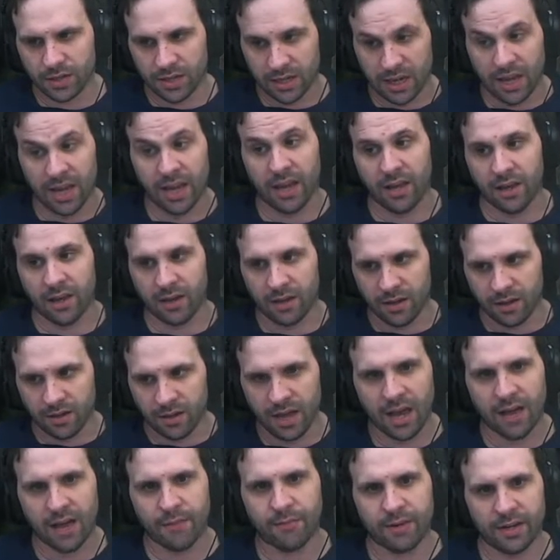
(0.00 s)
Yeah,
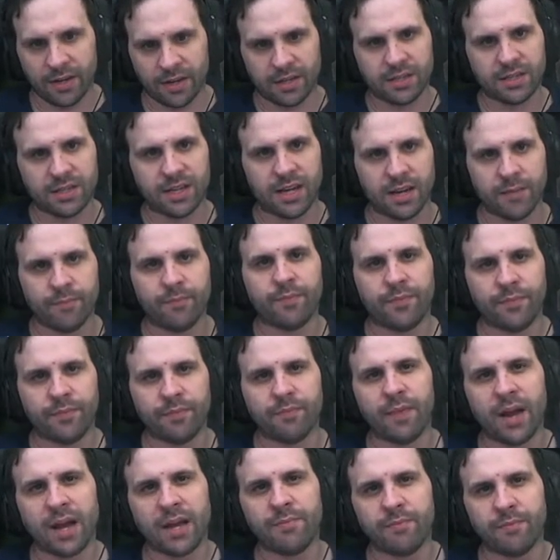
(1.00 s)
yeah, banana time.
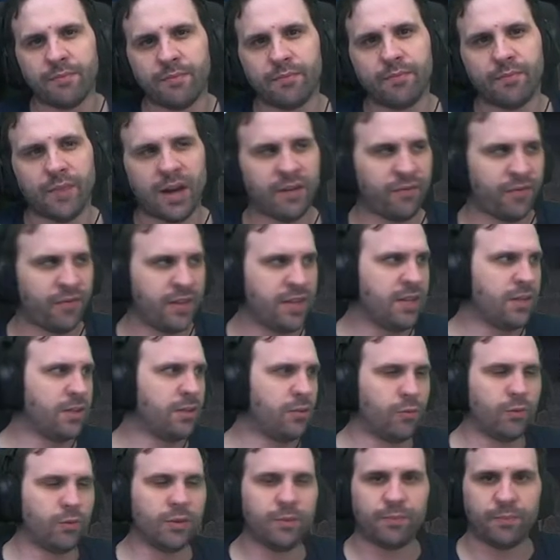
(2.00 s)
My my
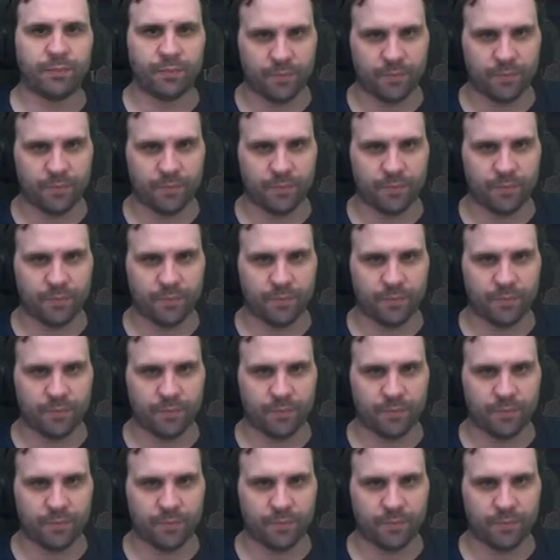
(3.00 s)
vehicle would,